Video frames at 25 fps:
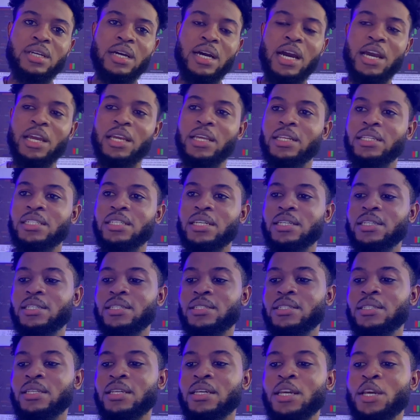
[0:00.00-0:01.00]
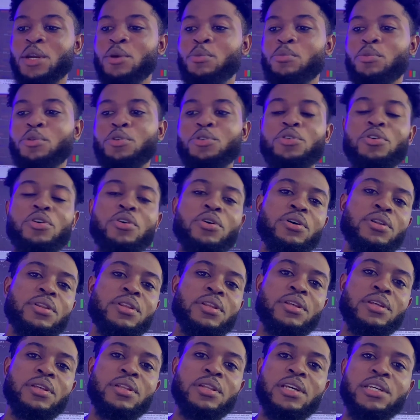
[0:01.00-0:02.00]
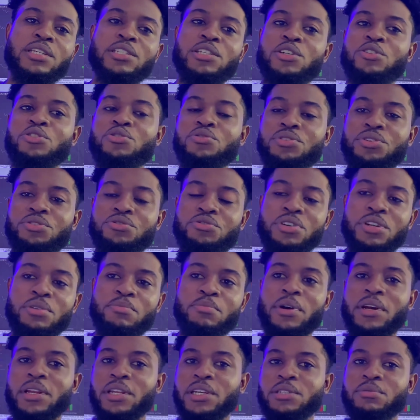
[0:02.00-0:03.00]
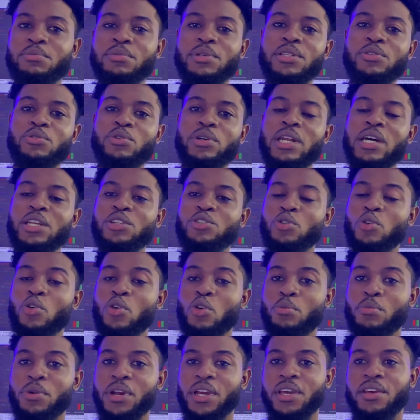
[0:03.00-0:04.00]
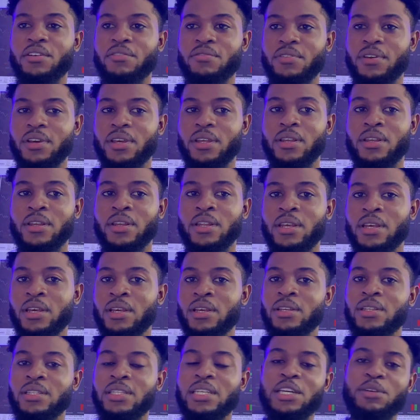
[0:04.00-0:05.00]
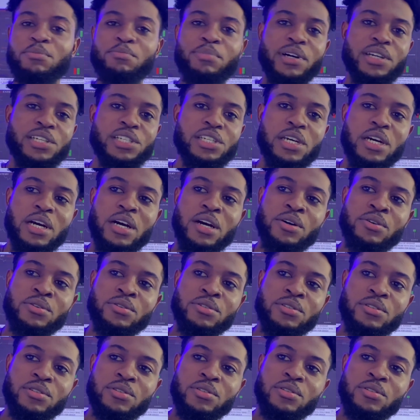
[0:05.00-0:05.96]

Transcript: I just put on the necessary trade management, whether to go break even, take partials,